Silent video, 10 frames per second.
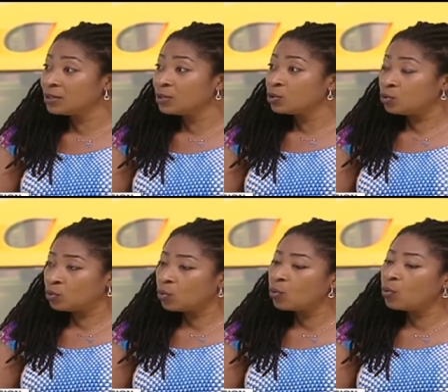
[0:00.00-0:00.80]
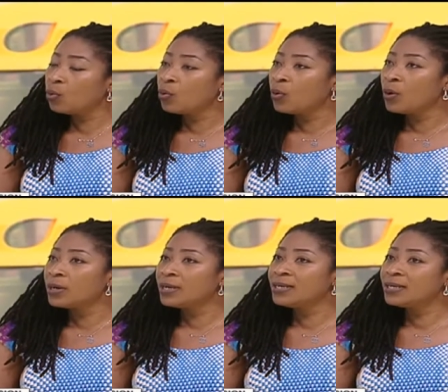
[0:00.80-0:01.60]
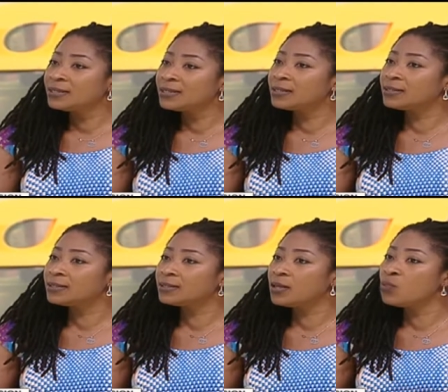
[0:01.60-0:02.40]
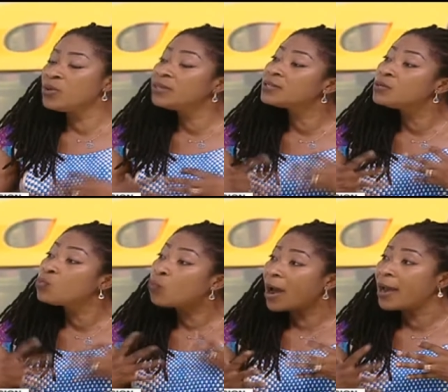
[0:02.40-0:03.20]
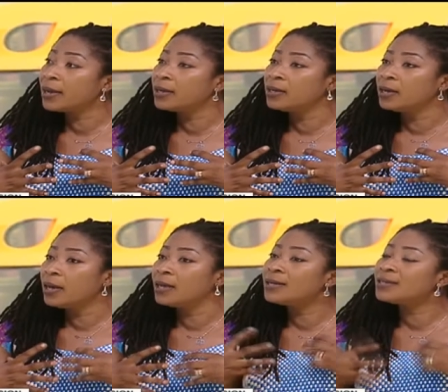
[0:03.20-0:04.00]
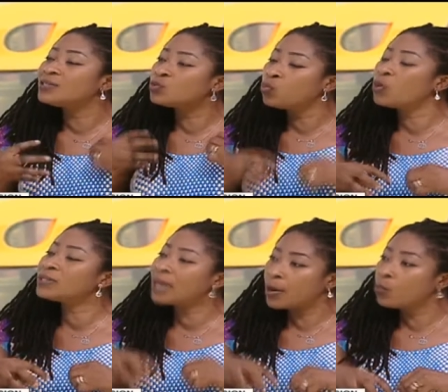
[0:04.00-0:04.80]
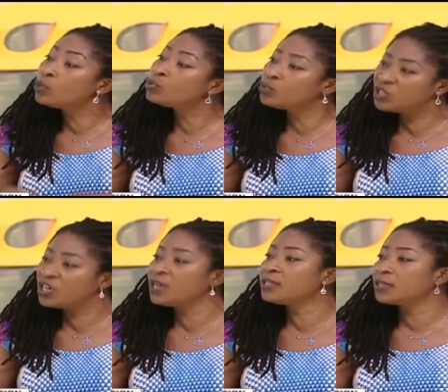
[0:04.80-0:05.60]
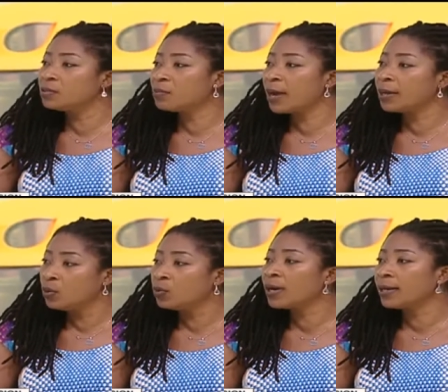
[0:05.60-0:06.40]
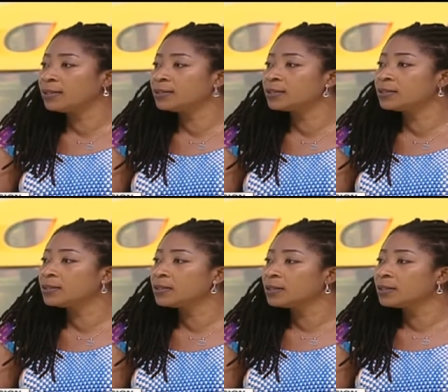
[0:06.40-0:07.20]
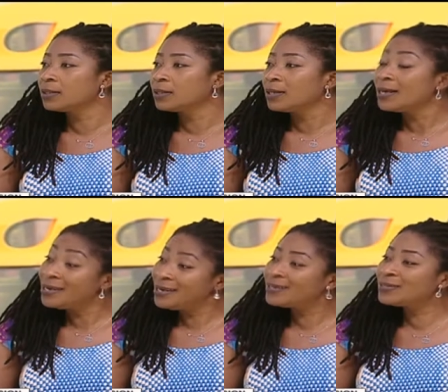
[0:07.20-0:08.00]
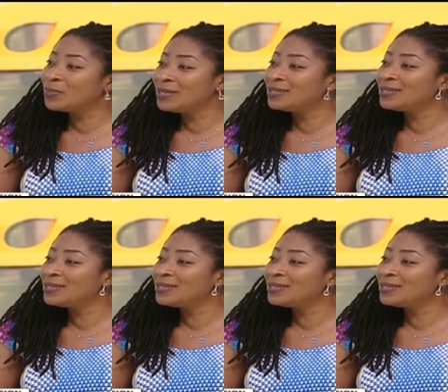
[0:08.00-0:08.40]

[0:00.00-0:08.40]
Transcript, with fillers: Okay. So, this is the reason why and that is what I want to change, change. in my look. Are you an entrepreneur yourself? Yes, please.